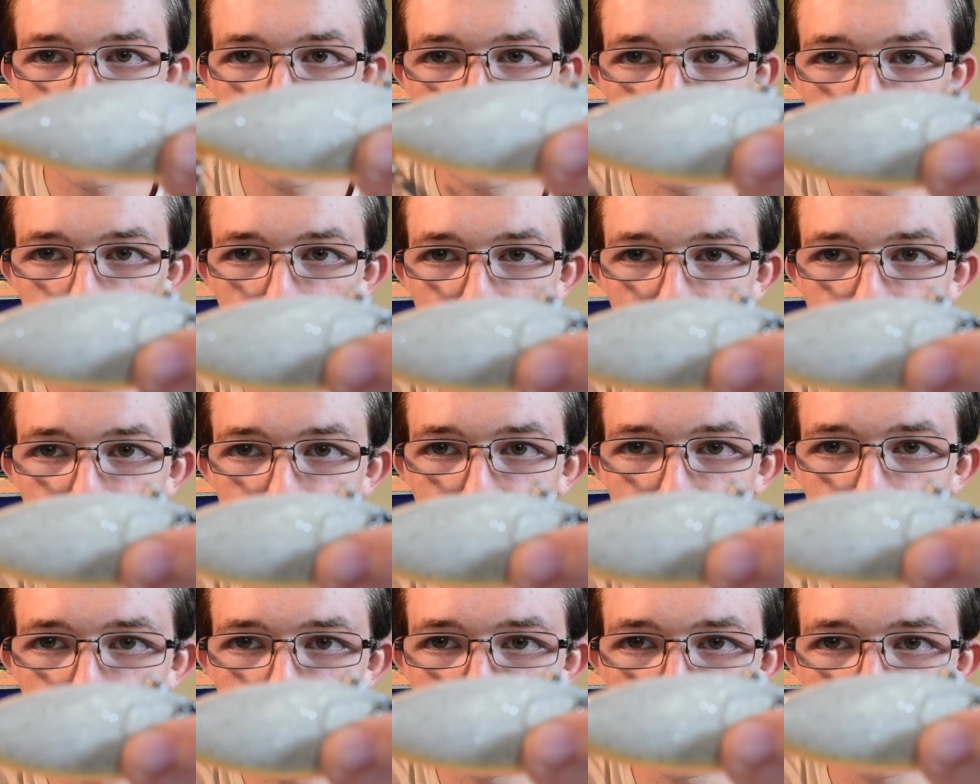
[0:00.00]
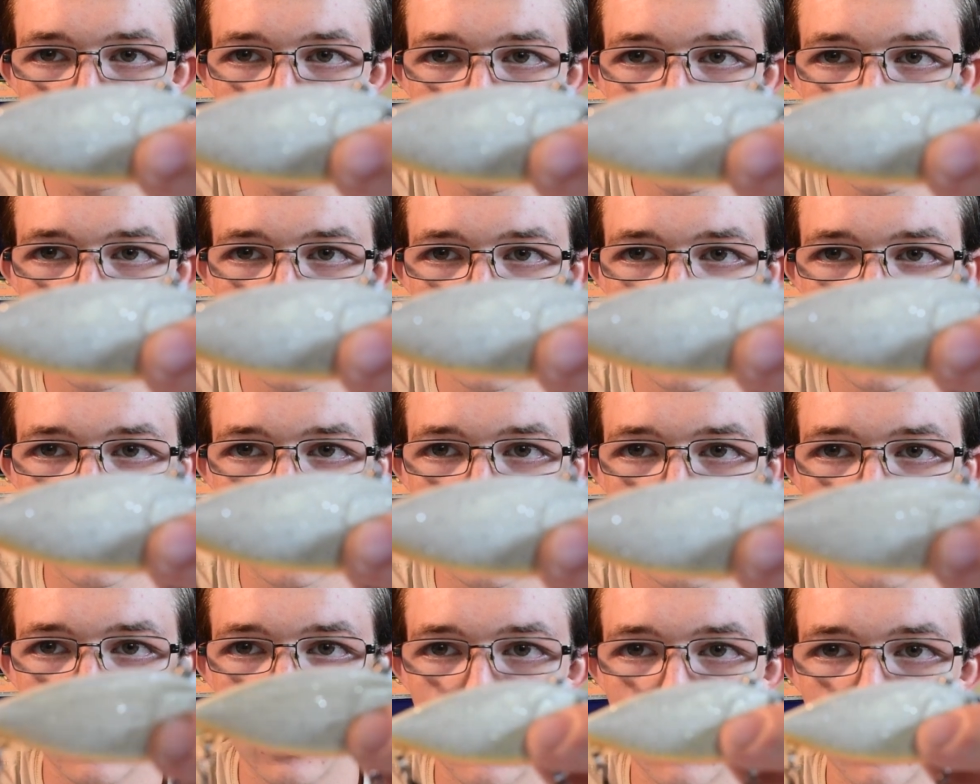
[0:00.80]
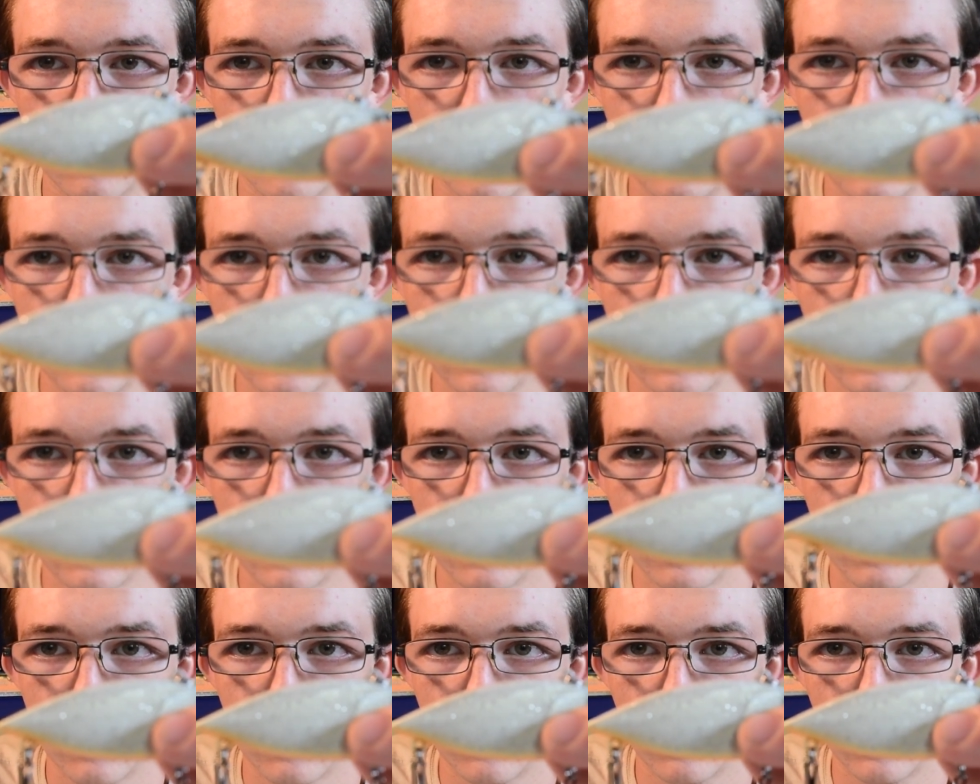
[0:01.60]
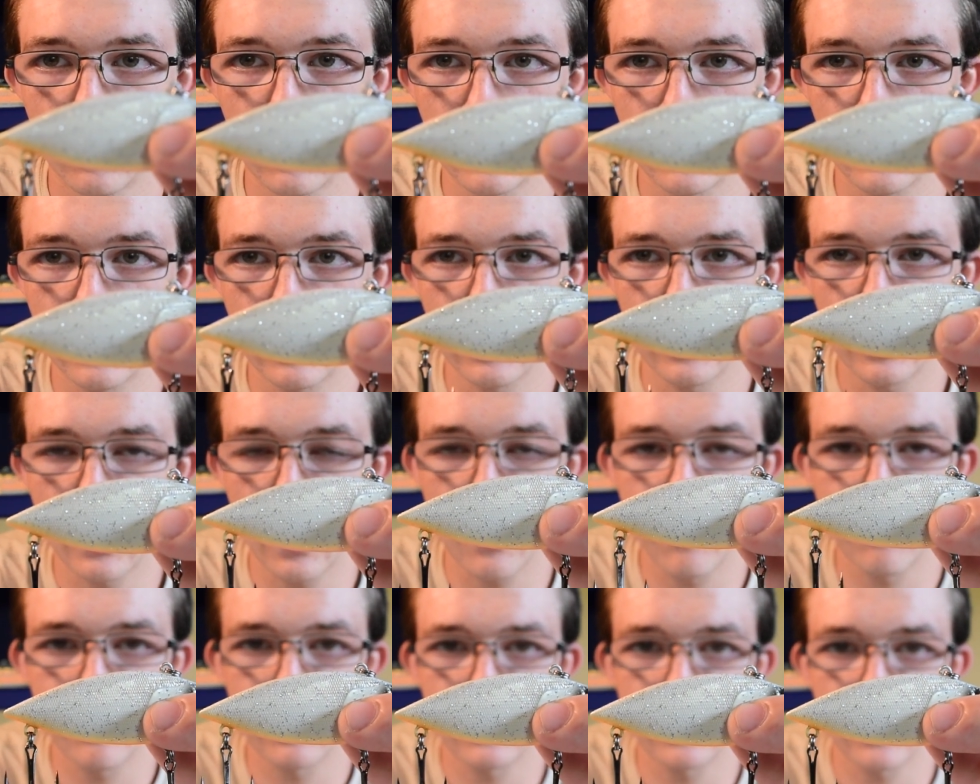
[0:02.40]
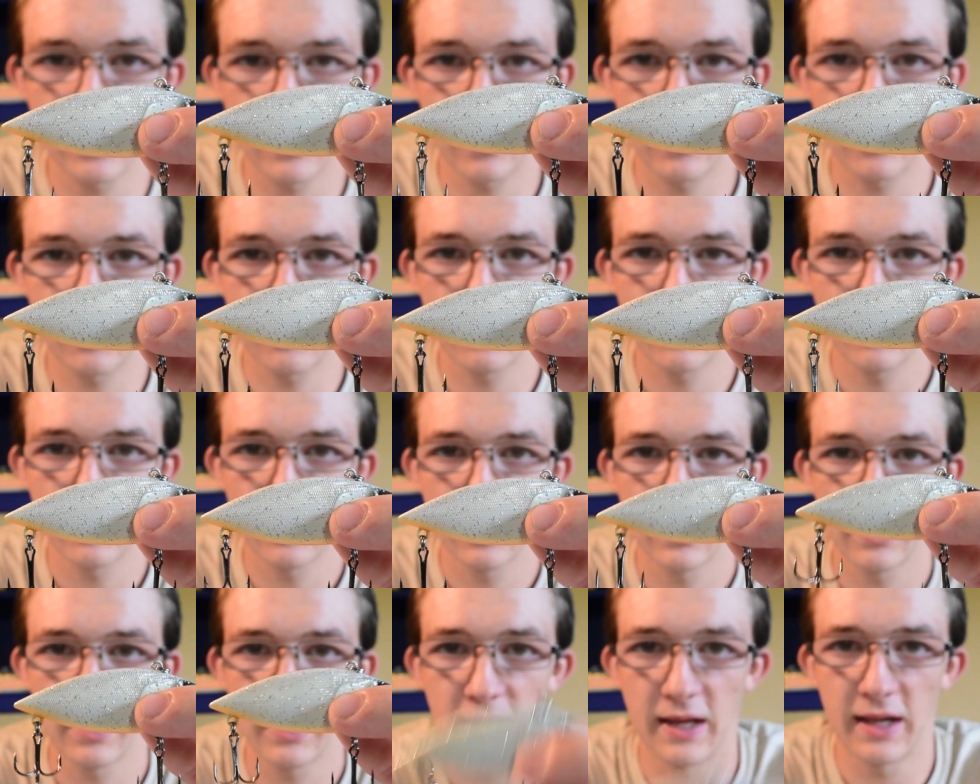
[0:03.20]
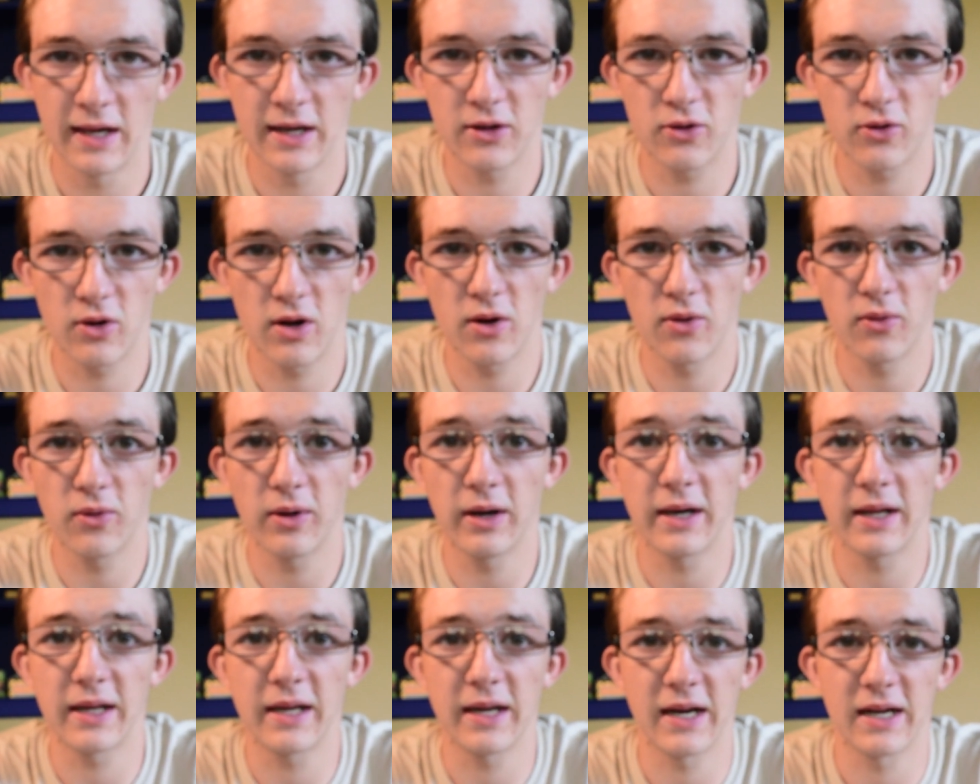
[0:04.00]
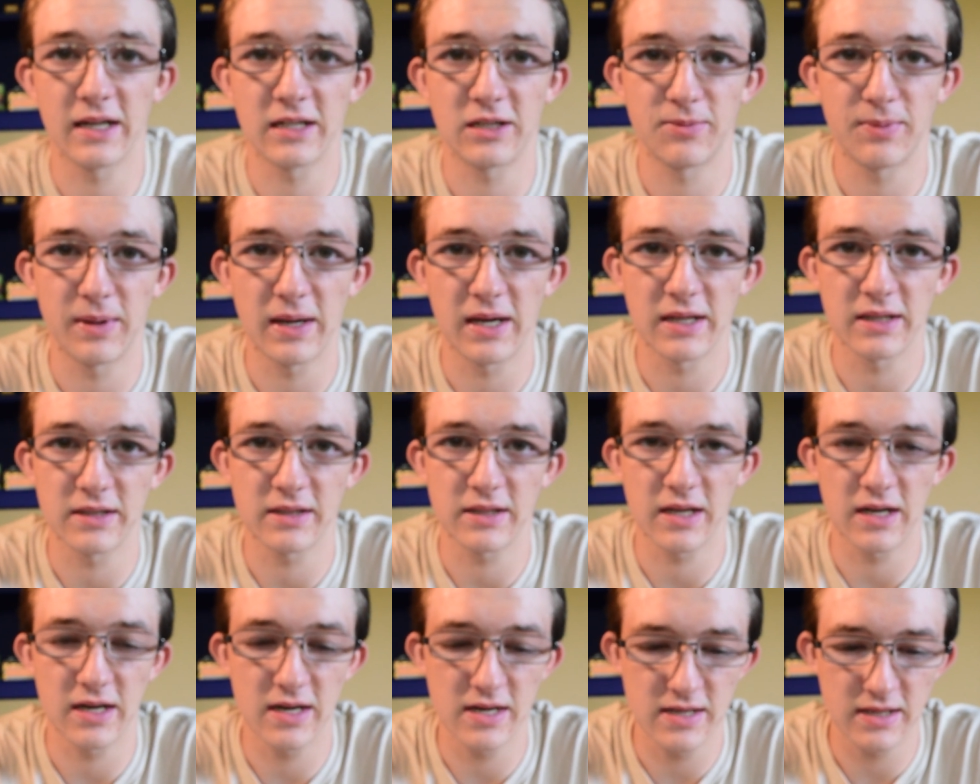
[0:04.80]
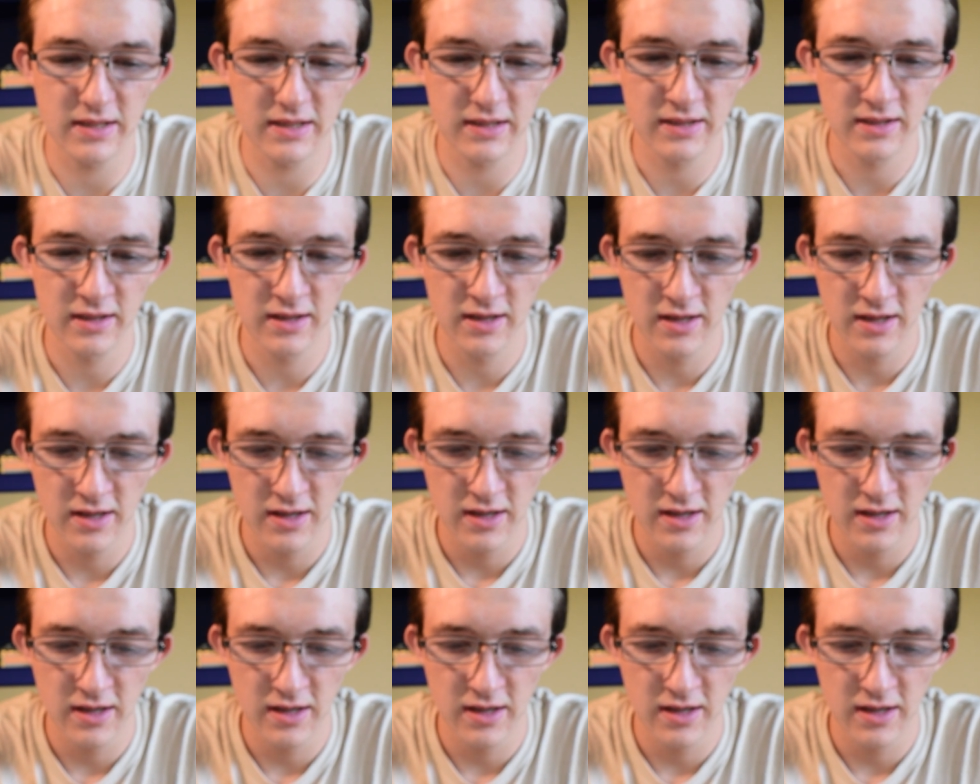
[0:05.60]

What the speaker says: appearance baits. So really good imitator and a great way to catch bass, guys.